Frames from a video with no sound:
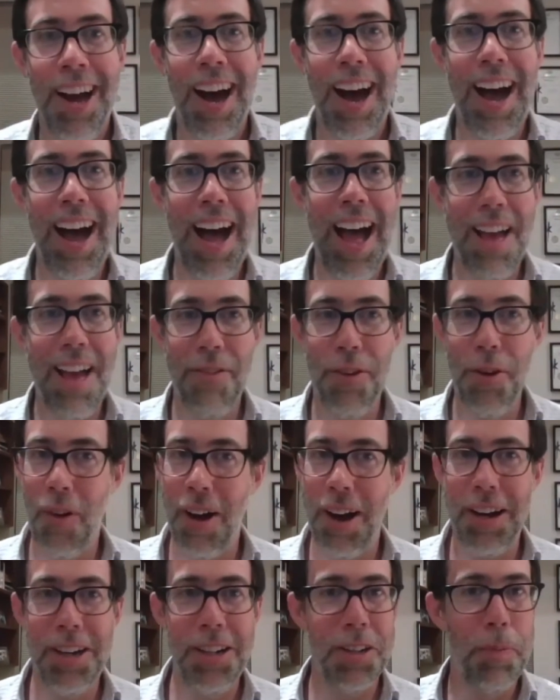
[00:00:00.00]
if you
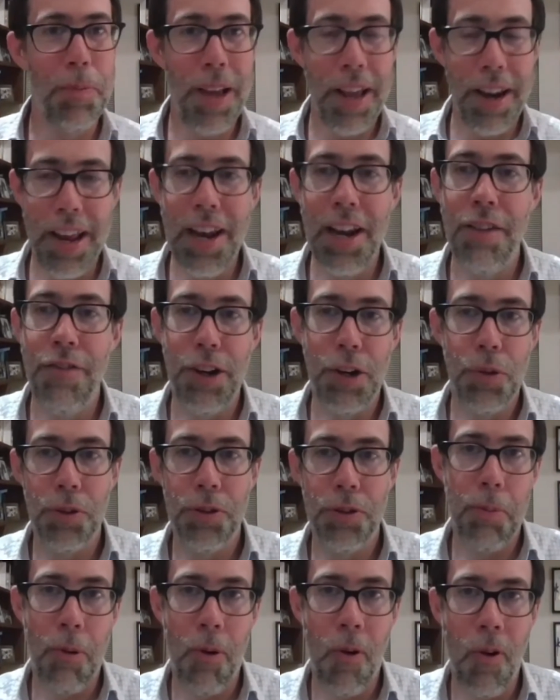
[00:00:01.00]
want to just be an individual
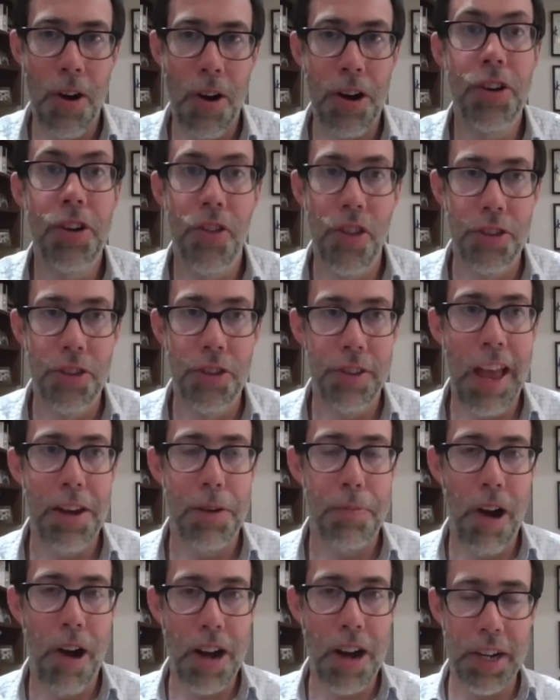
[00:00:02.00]
supporter to the state's
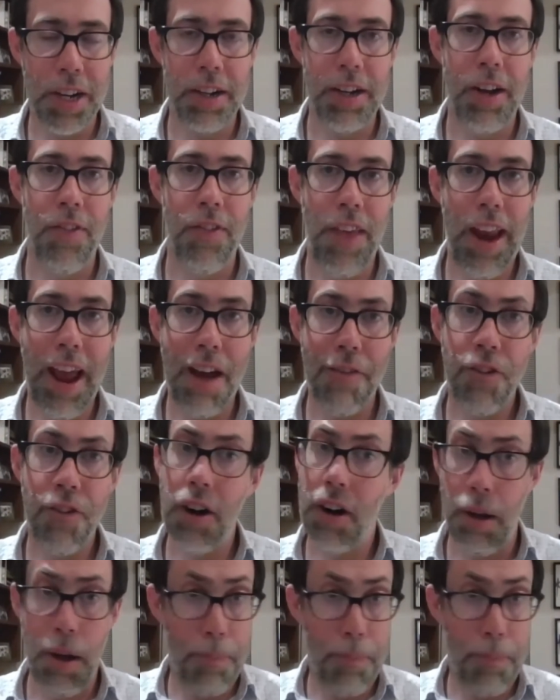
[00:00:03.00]
project and that effort,